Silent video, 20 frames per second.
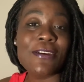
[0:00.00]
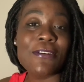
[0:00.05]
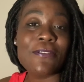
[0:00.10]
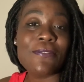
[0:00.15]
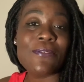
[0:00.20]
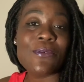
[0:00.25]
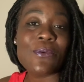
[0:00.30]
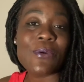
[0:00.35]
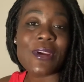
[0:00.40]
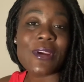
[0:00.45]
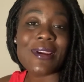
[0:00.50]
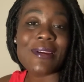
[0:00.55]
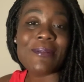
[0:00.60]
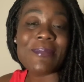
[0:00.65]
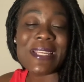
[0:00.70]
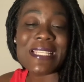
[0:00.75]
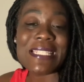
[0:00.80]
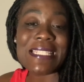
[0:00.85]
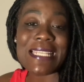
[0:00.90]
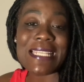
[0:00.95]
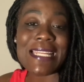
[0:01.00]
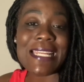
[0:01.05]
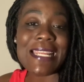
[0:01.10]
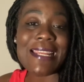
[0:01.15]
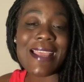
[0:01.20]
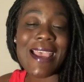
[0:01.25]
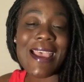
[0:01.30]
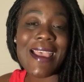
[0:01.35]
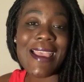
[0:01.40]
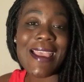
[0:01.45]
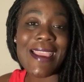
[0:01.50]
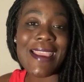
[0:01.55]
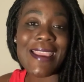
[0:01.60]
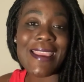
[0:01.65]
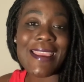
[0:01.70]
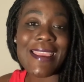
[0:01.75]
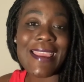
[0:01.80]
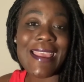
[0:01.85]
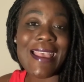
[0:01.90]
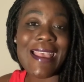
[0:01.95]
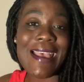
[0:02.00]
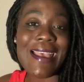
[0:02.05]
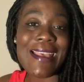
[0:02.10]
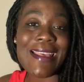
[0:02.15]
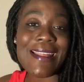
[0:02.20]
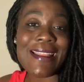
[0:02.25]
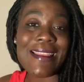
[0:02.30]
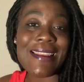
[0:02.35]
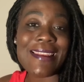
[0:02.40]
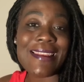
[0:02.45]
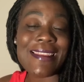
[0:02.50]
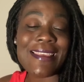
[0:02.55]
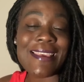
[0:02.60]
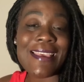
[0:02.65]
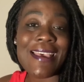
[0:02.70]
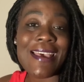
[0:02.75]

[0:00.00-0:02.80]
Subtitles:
for my son and I, and